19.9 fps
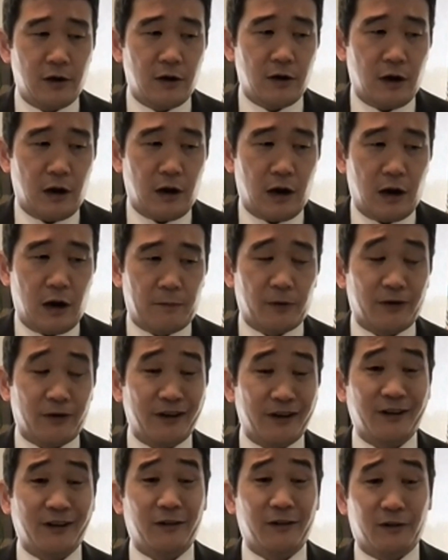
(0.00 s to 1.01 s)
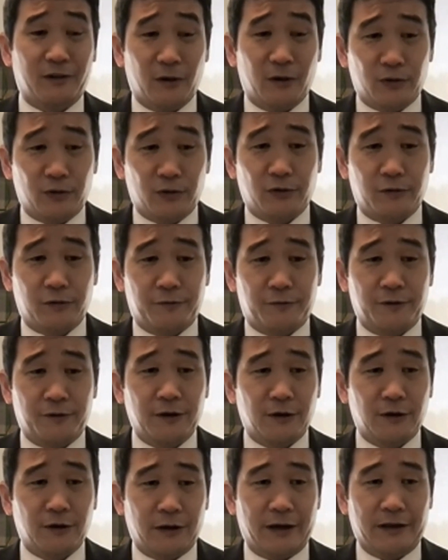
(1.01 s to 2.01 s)
particularly those who
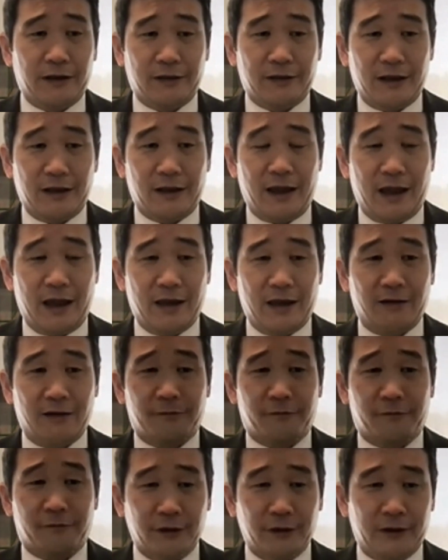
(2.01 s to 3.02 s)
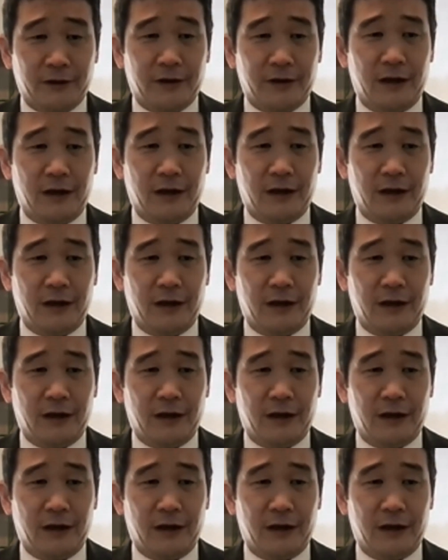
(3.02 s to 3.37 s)
feel like they can't freely